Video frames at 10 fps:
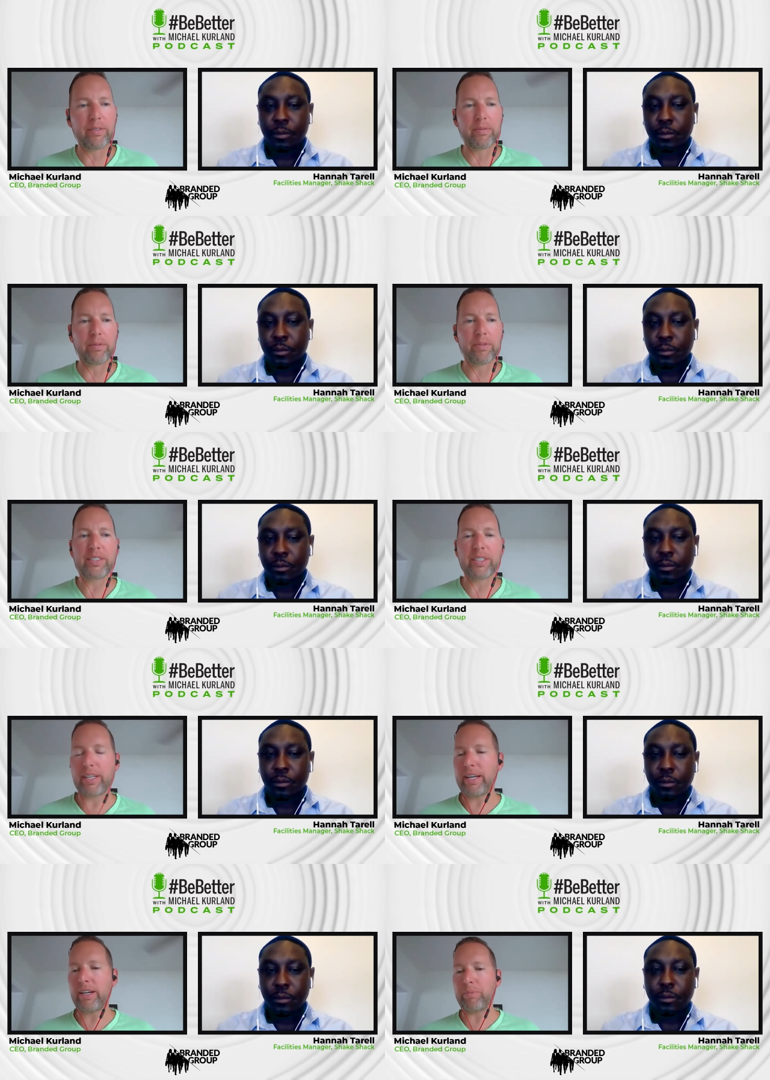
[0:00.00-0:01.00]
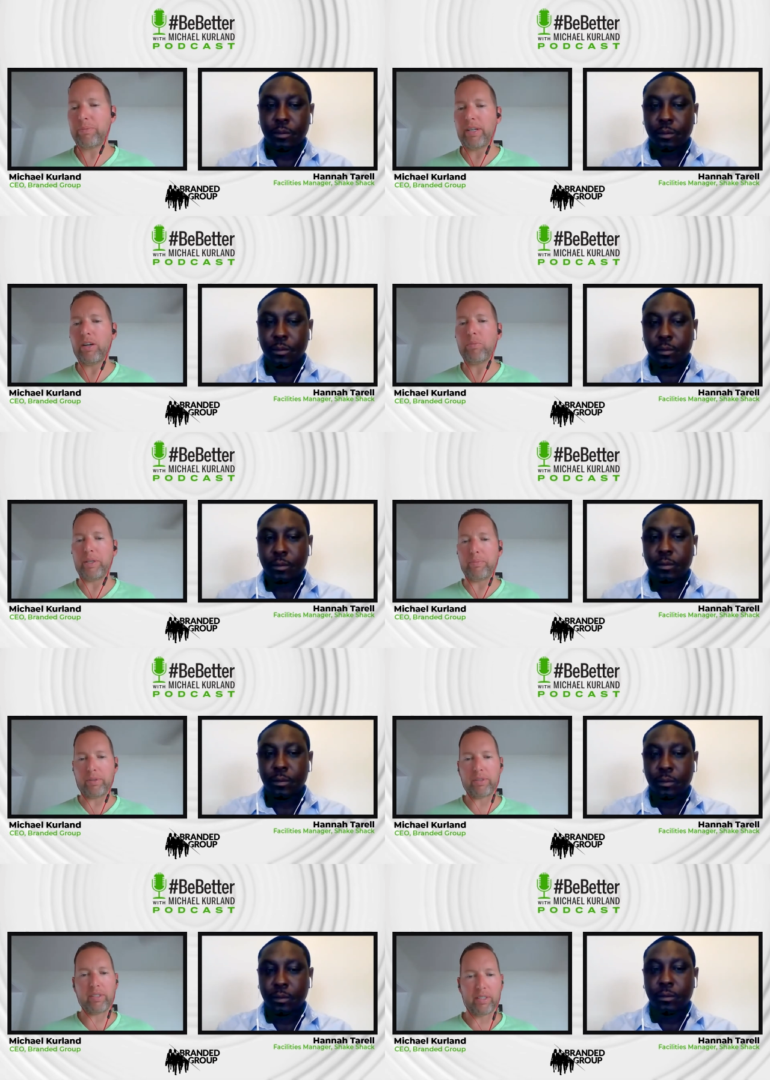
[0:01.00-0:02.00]
Speaker 1: reason to help
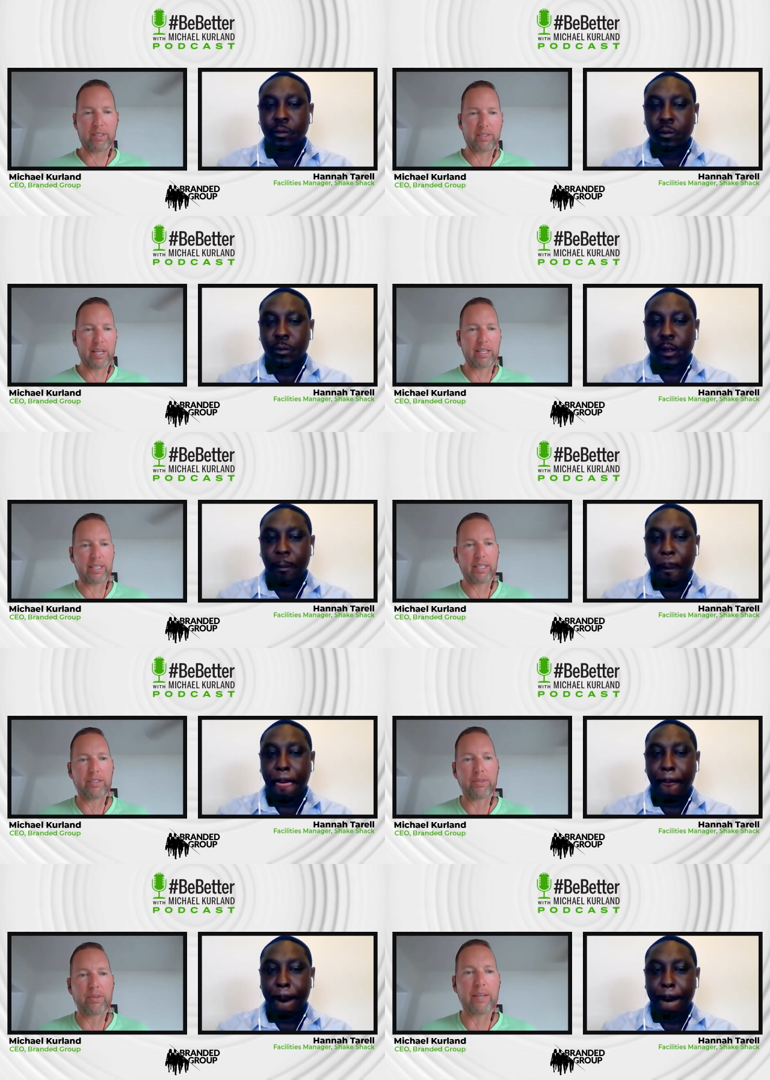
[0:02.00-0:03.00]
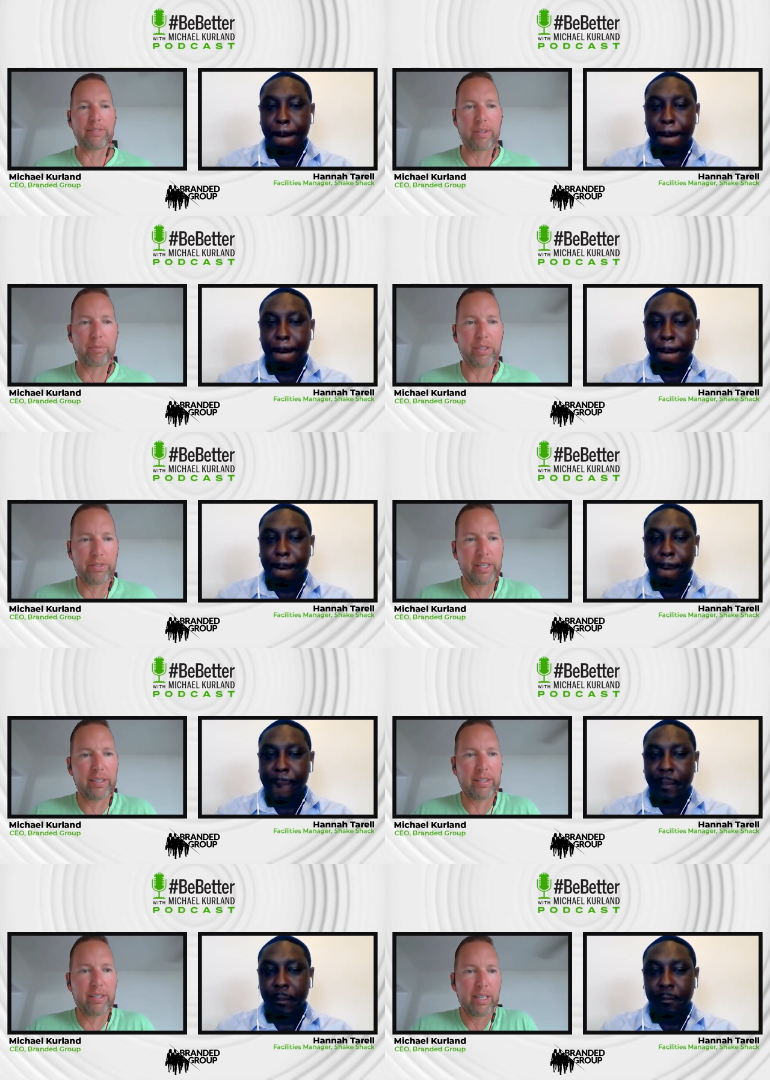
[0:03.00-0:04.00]
people. Does that get derived from your faith?
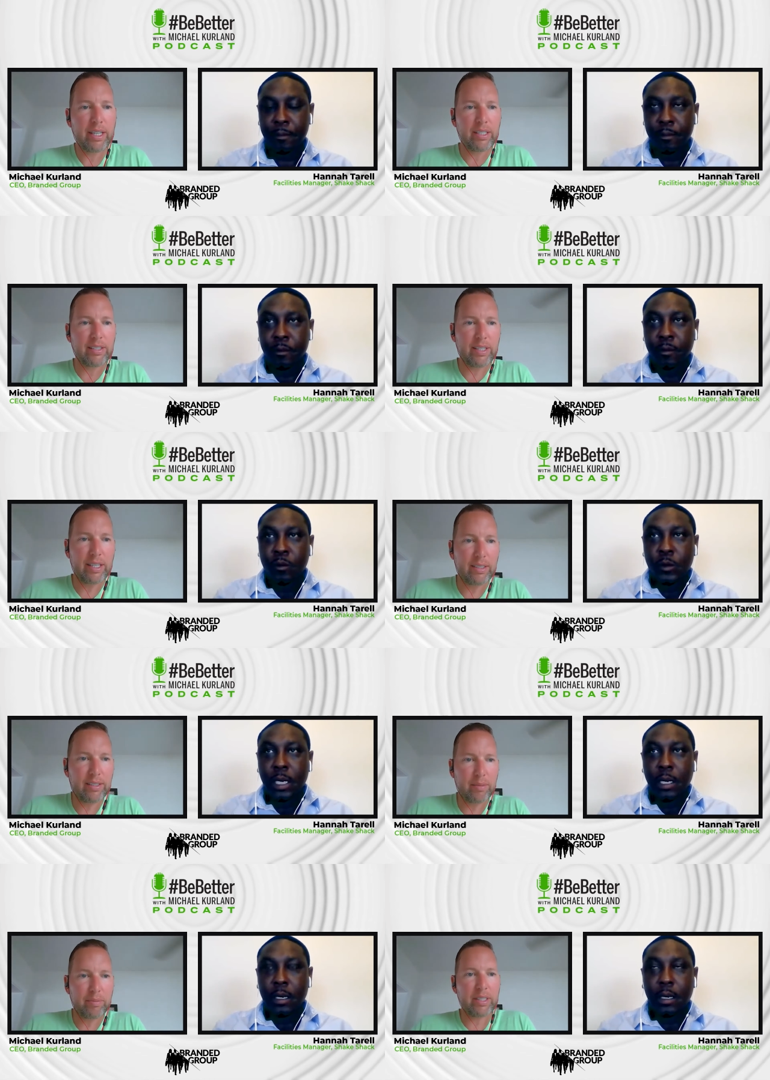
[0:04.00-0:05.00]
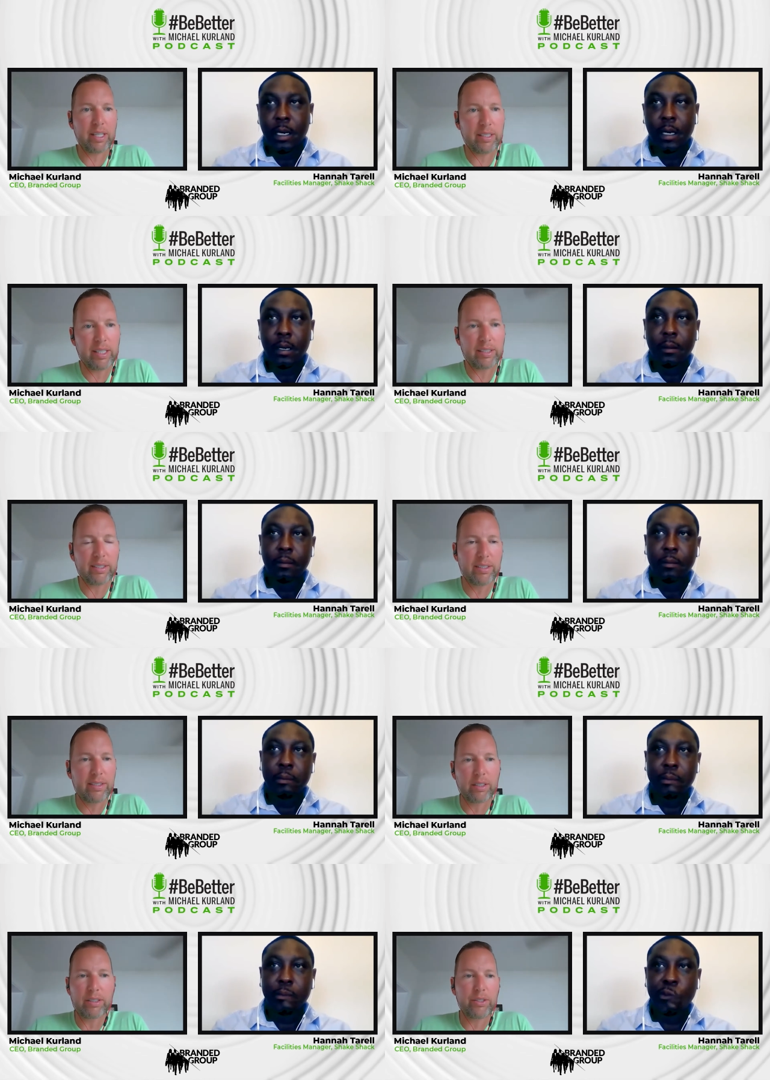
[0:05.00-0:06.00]
Is that something that's
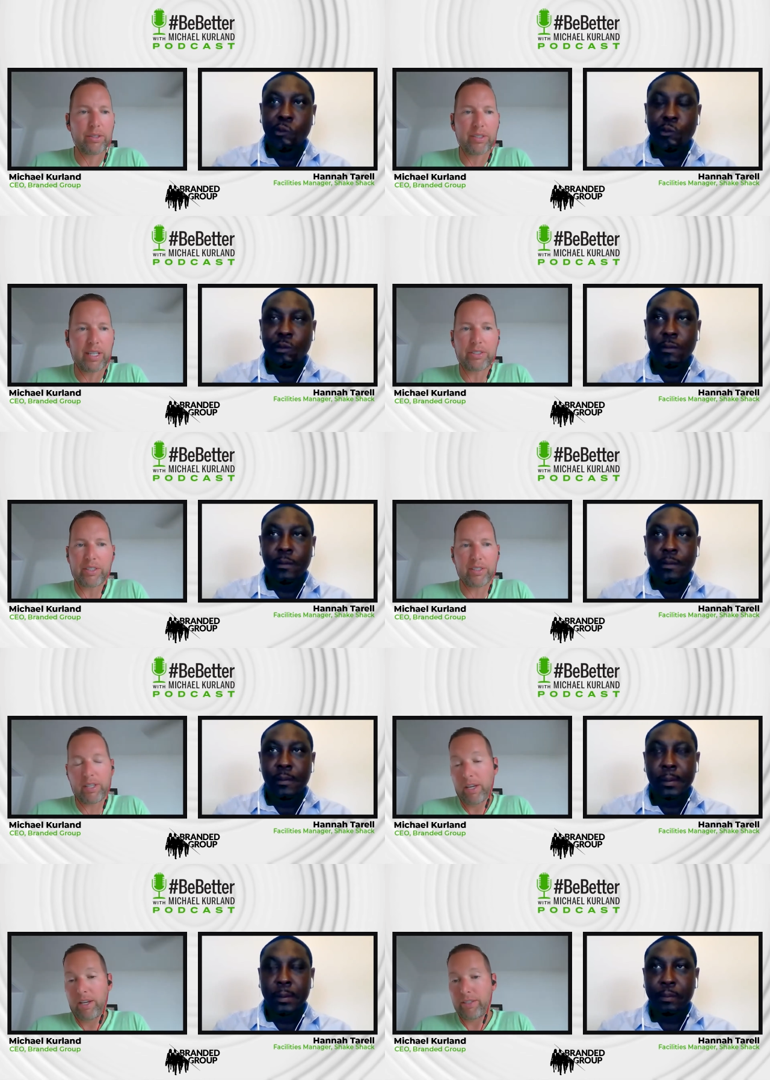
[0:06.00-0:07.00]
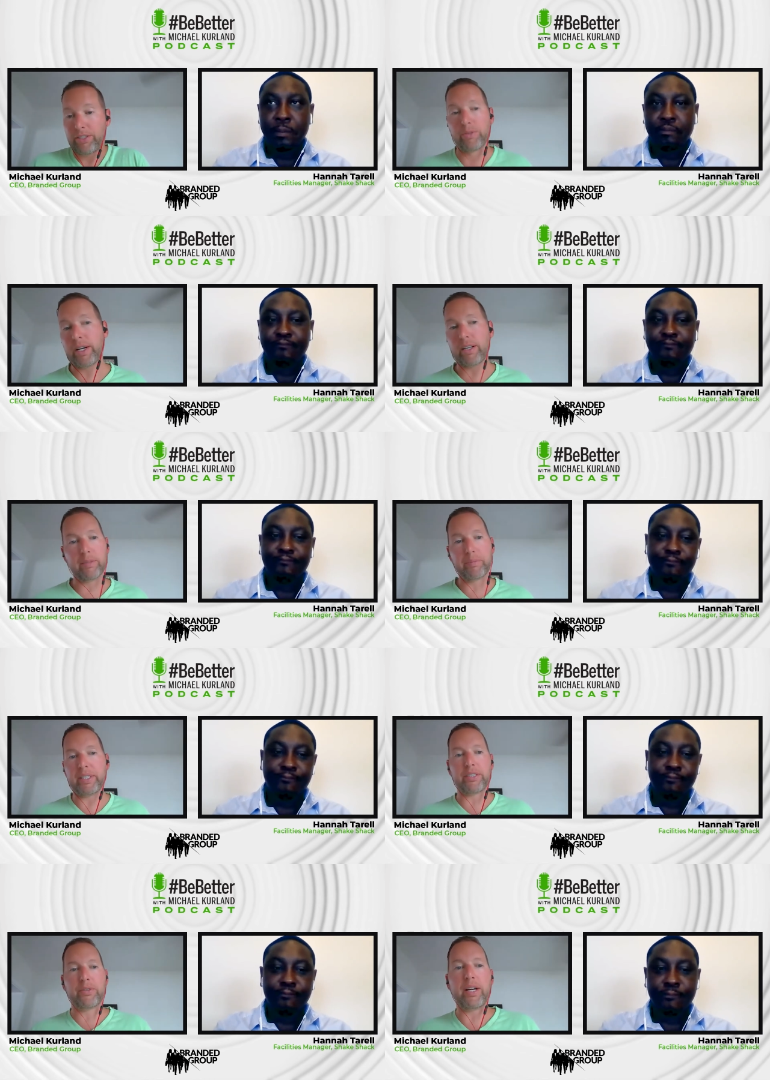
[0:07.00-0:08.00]
Speaker 2: instilled in you, or is that just Tarrell being
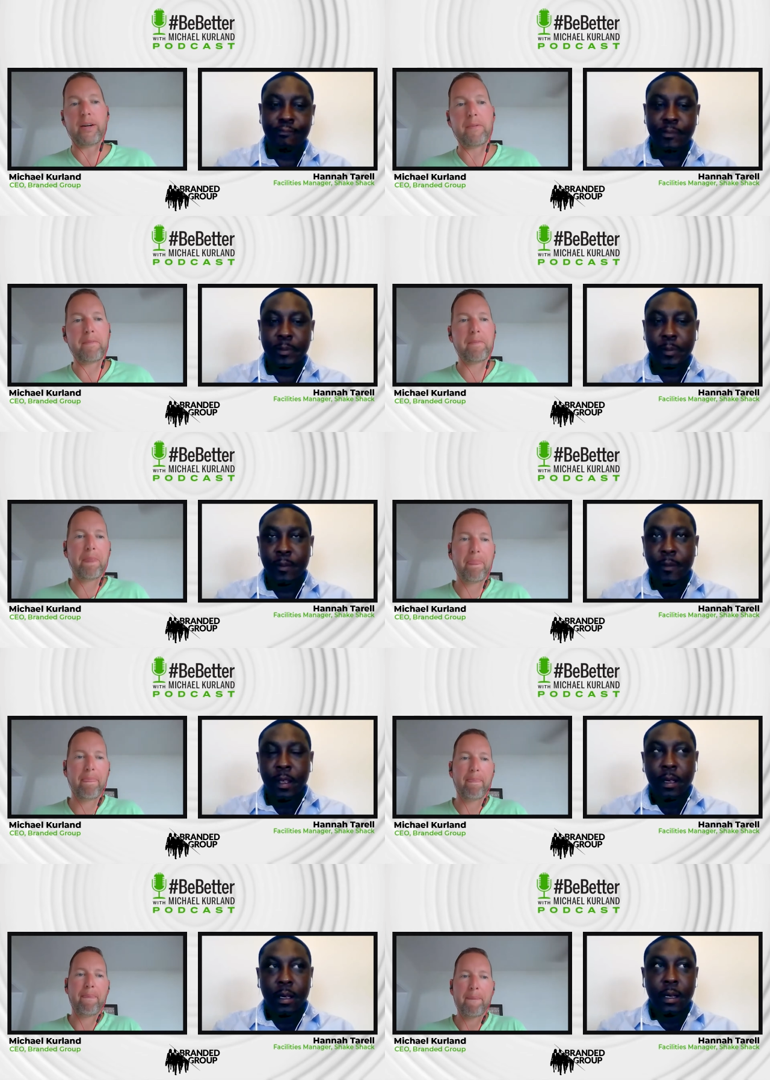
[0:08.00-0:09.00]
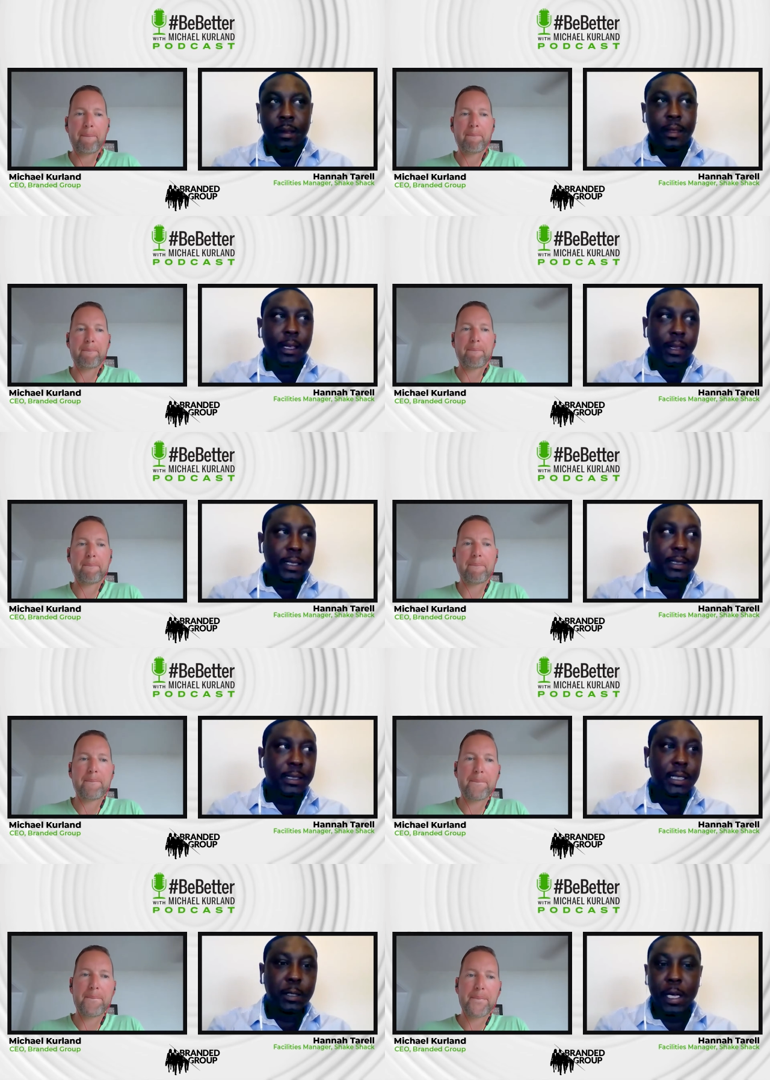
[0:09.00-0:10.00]
Tarrell? I think
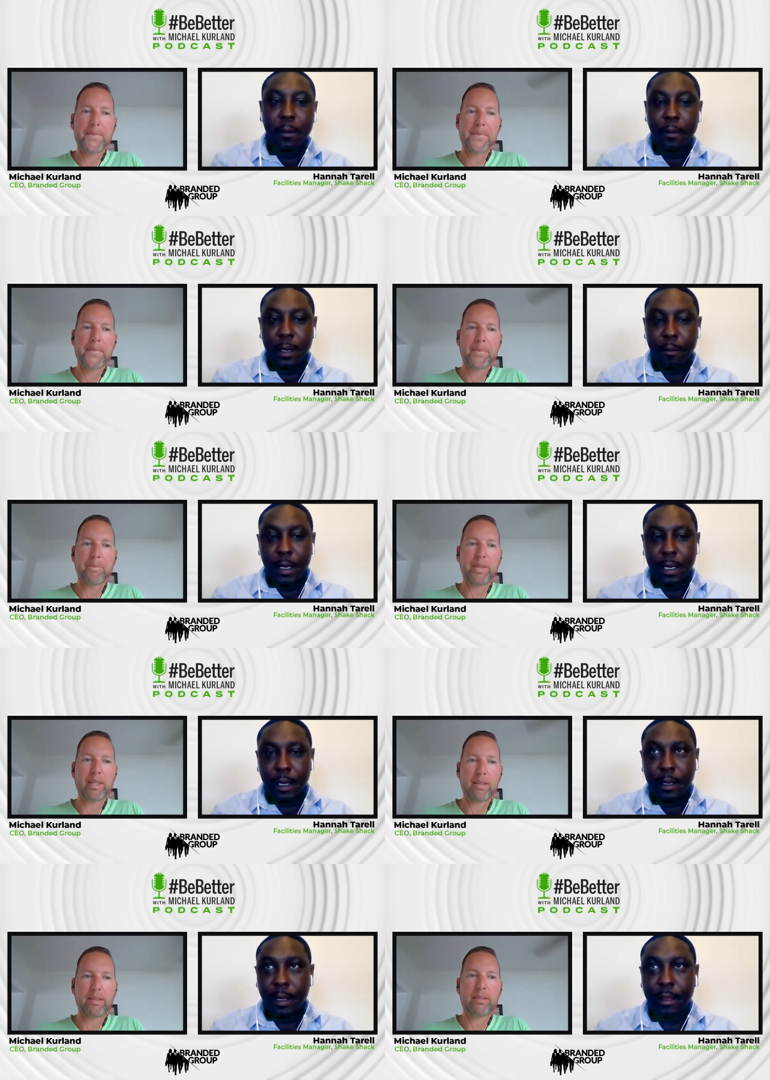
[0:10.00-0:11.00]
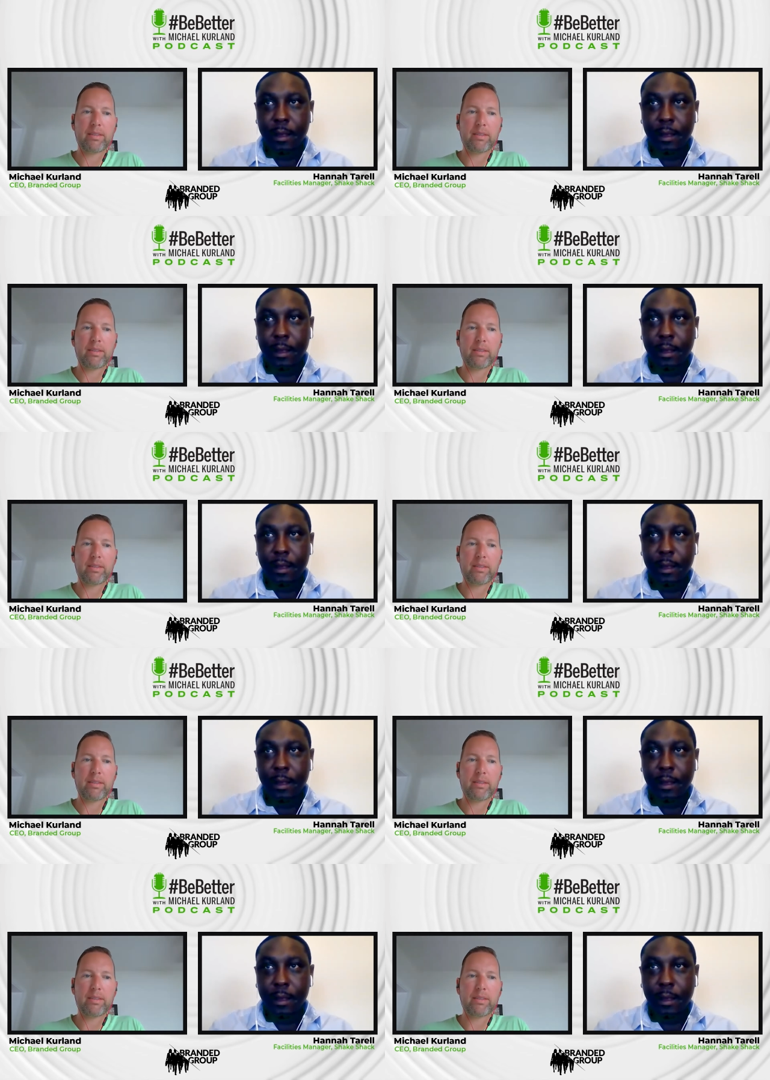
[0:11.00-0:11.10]
that's just me being me. I